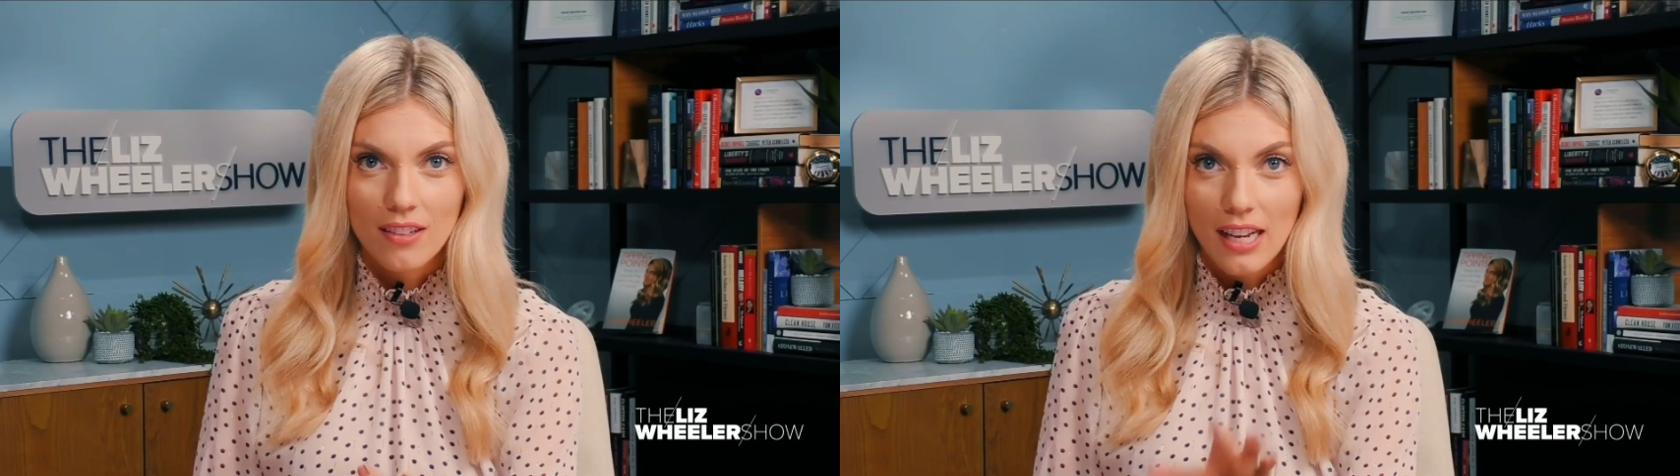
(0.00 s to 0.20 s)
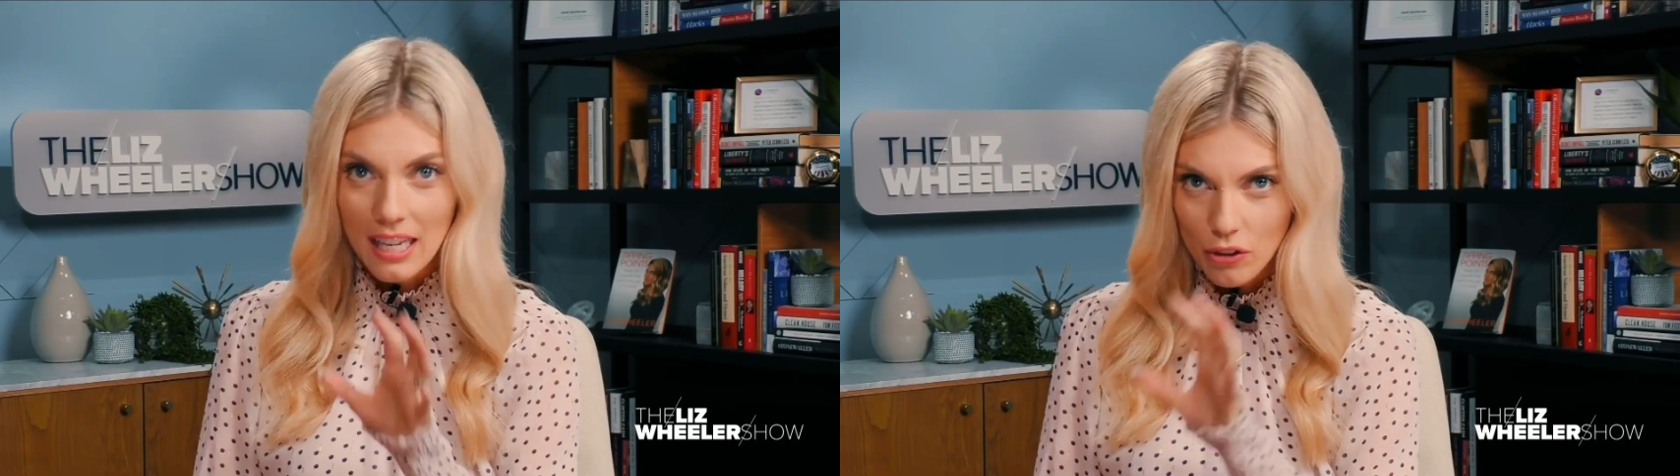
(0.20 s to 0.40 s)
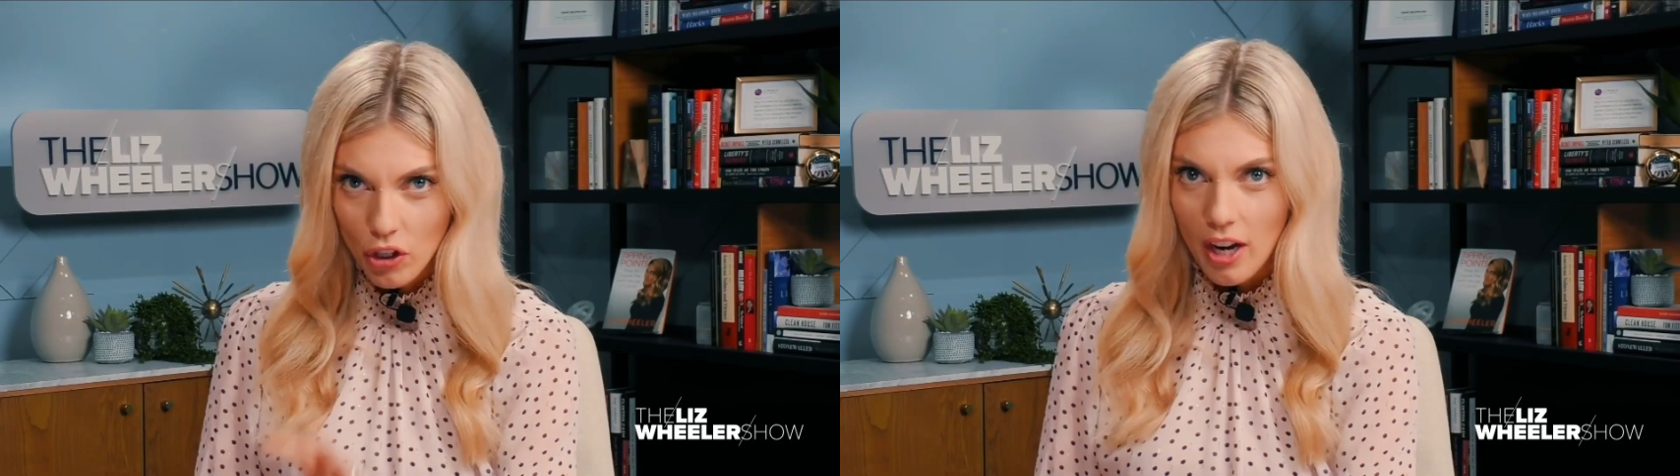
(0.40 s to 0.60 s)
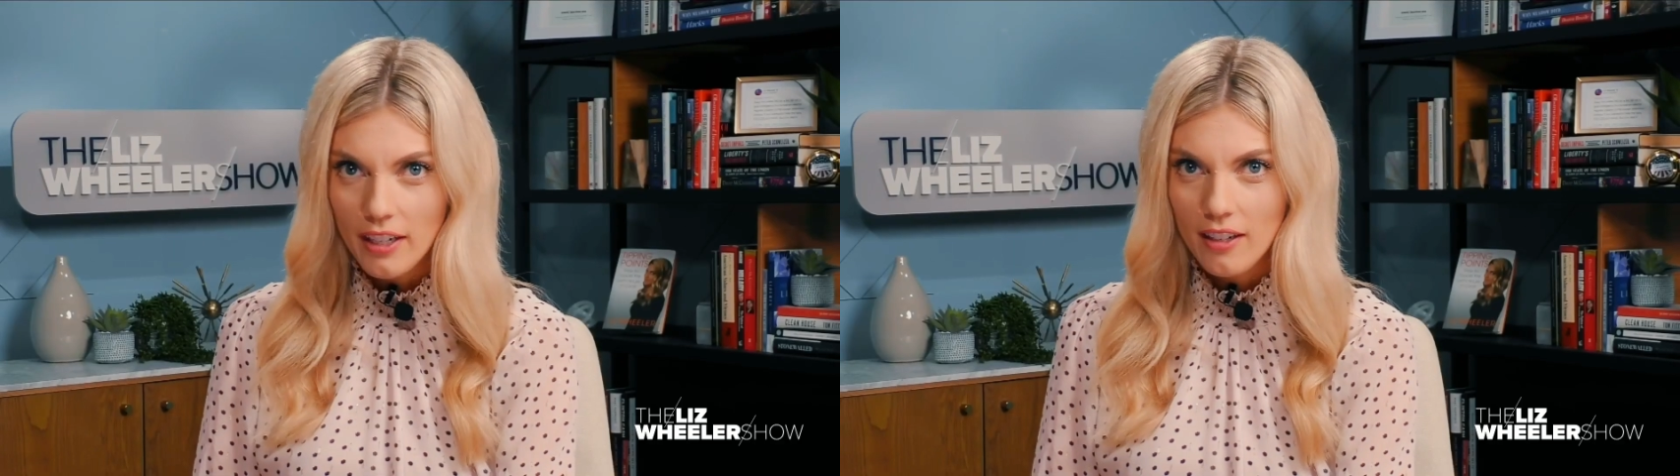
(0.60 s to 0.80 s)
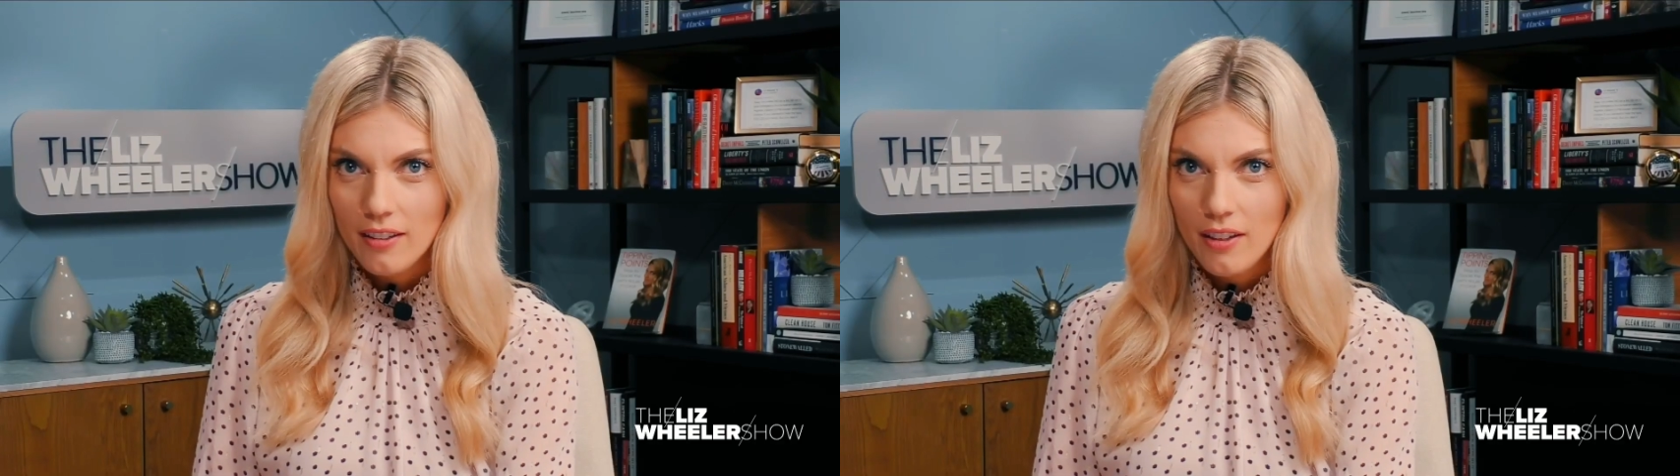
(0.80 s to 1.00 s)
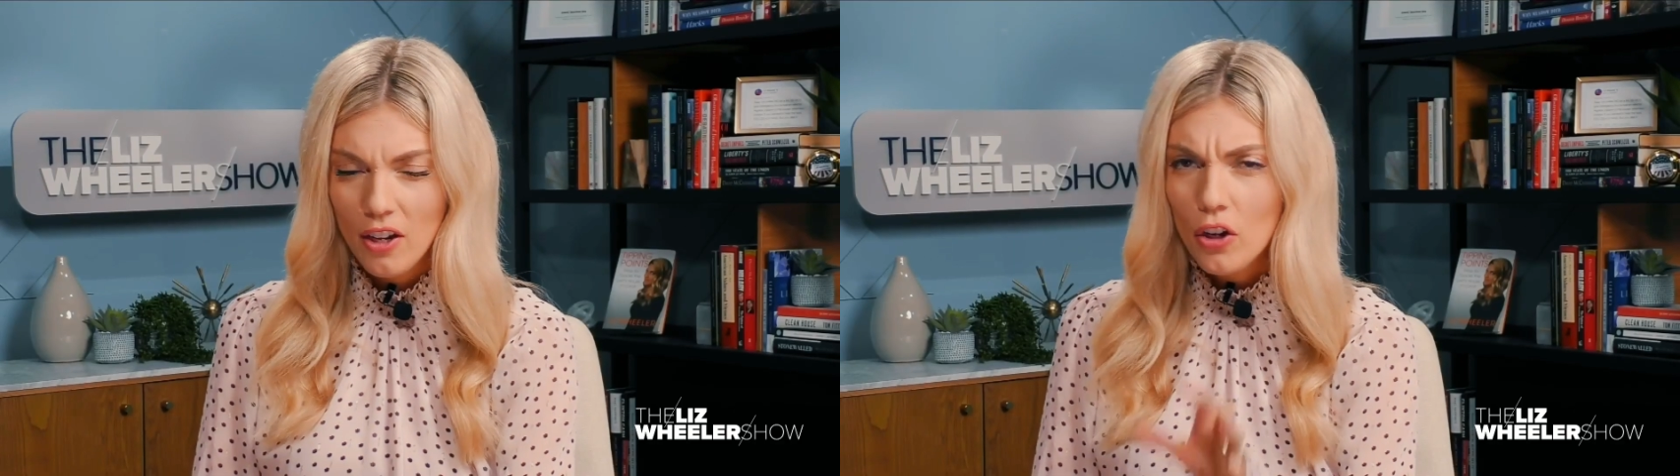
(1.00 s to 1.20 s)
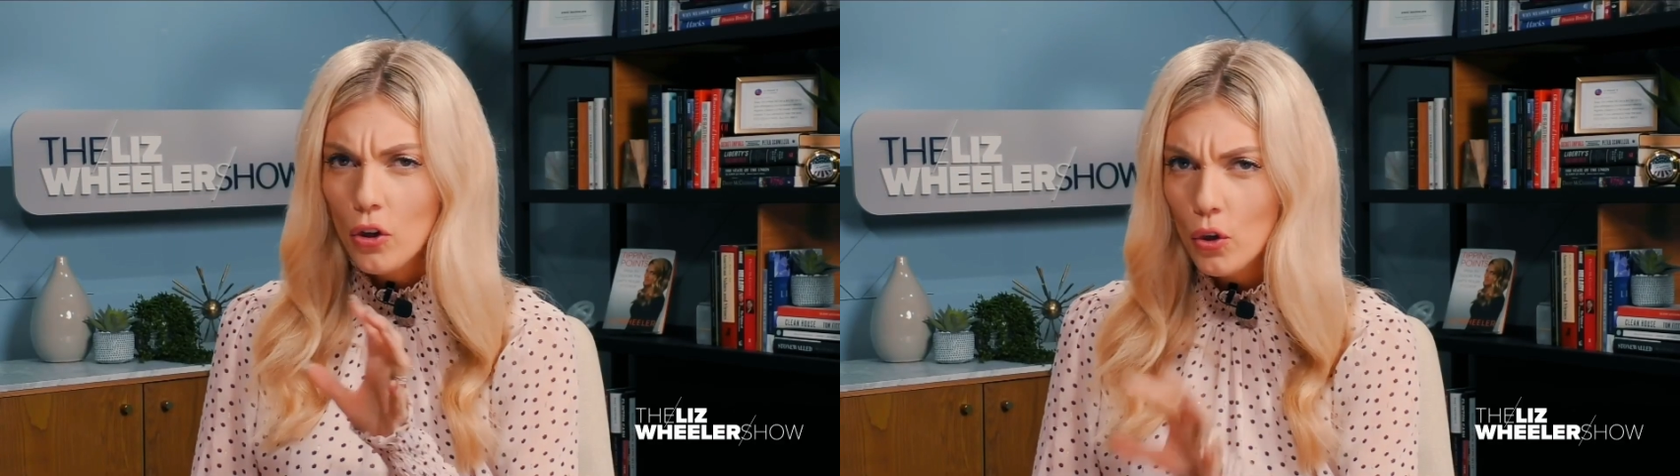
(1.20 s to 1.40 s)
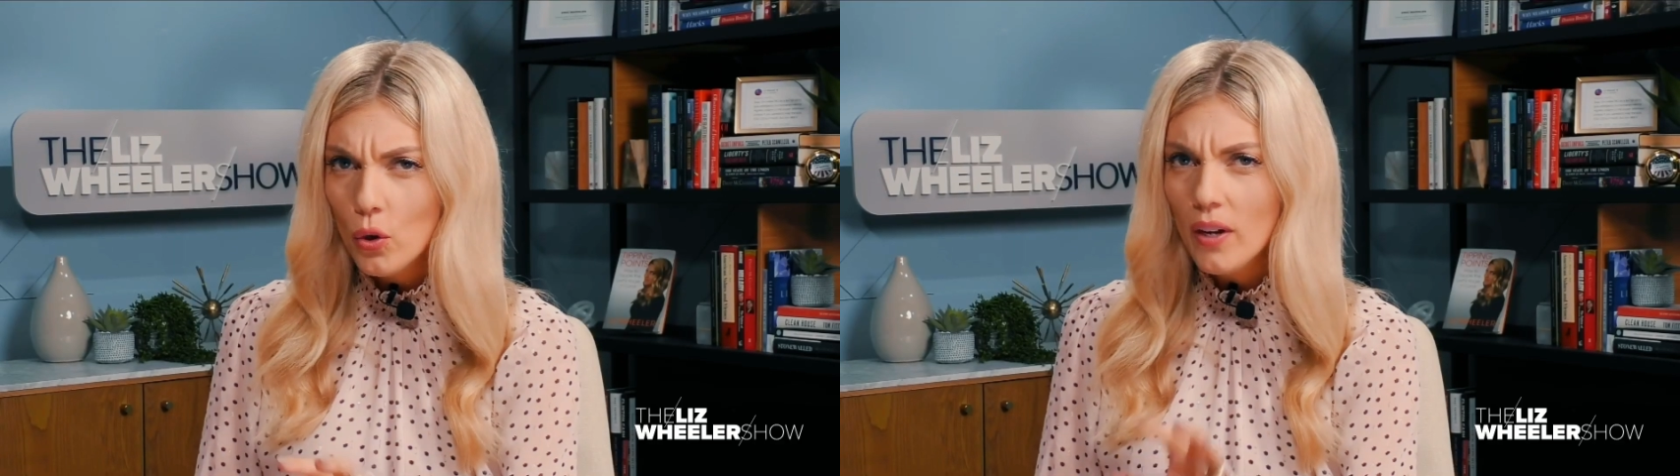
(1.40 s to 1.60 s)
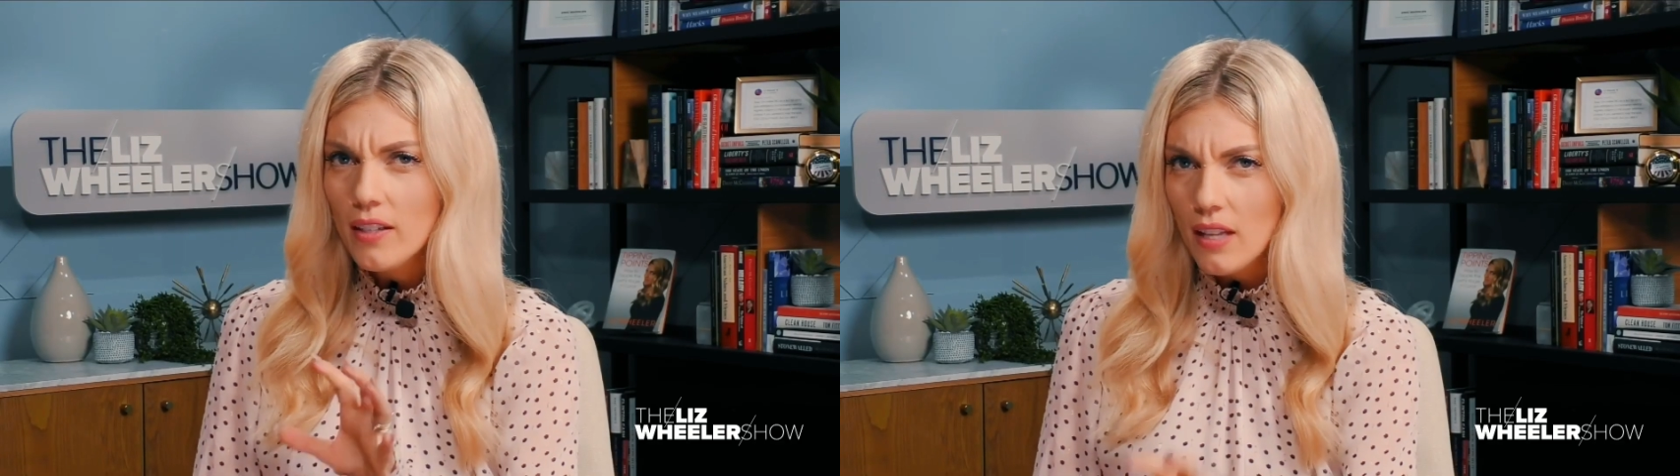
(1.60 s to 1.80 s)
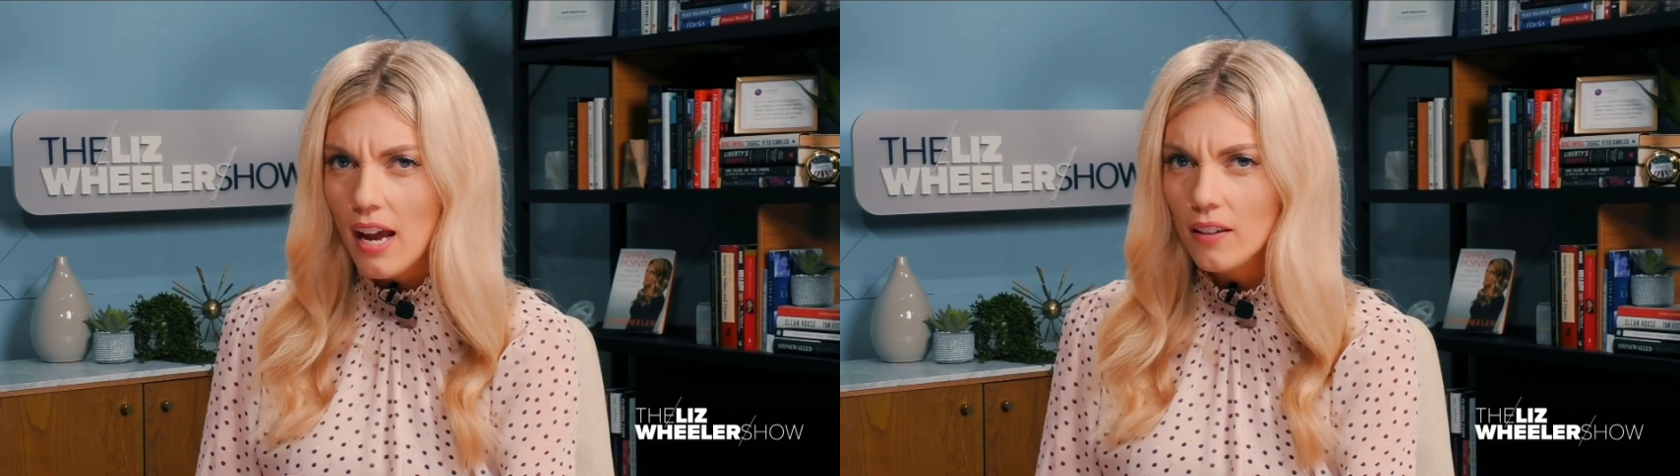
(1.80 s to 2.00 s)
In China. Who
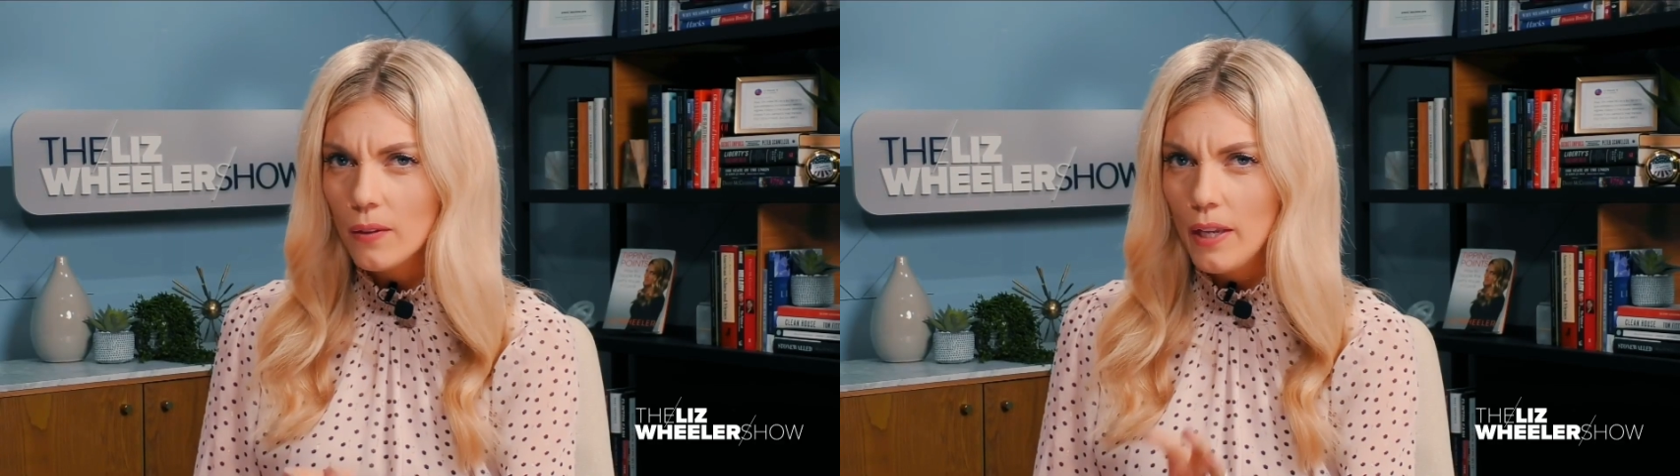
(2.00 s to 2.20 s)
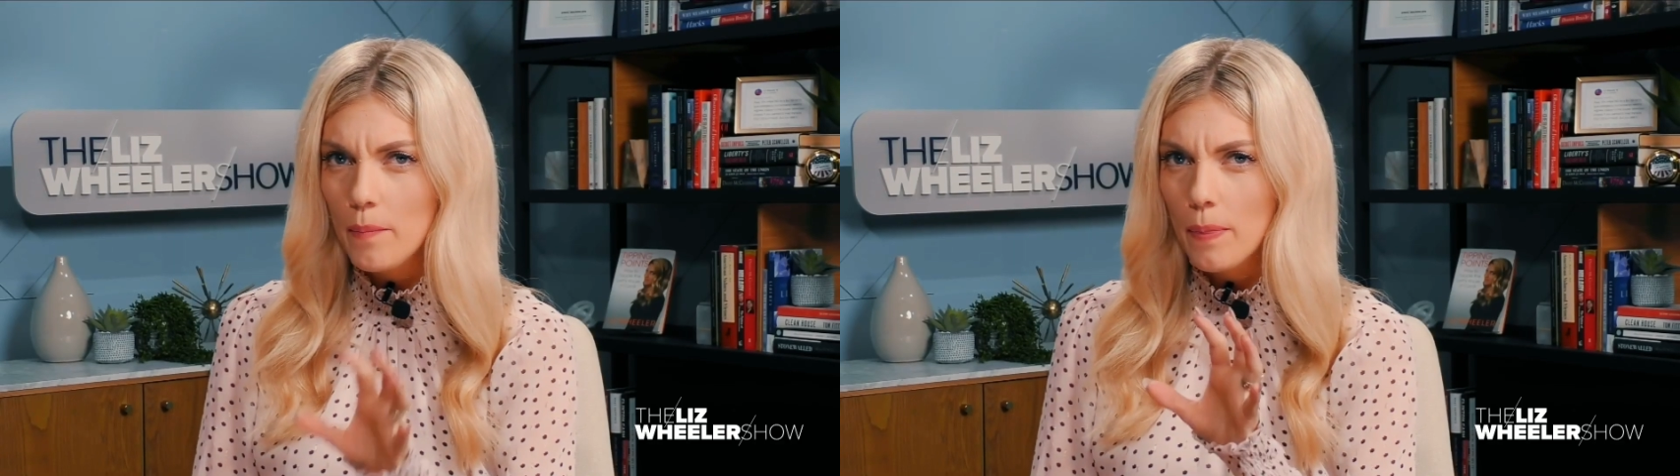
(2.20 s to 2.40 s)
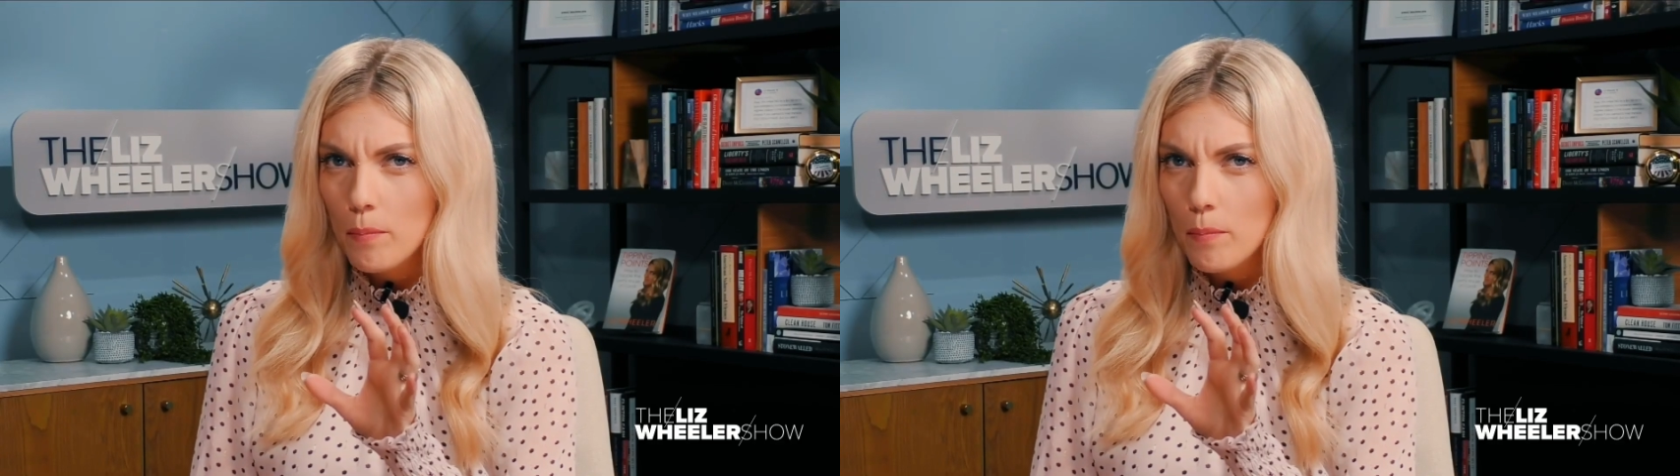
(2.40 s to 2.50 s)
exactly